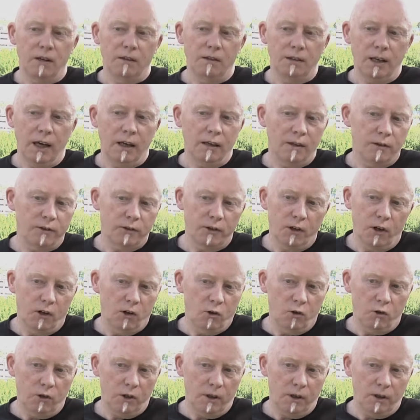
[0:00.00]
then it's not
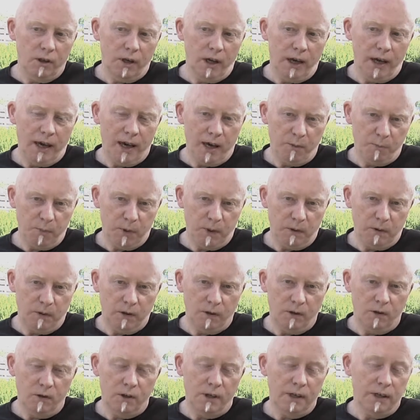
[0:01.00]
going to happen,
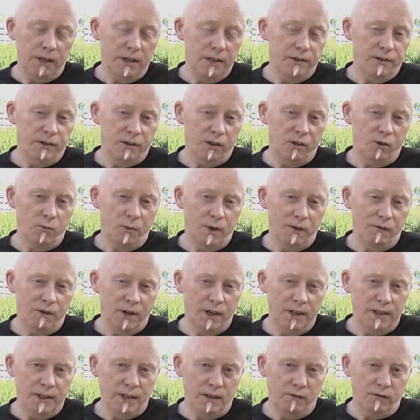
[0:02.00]
or at least it'll be
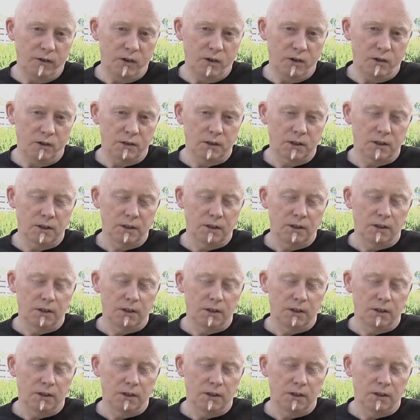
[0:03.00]
very difficult.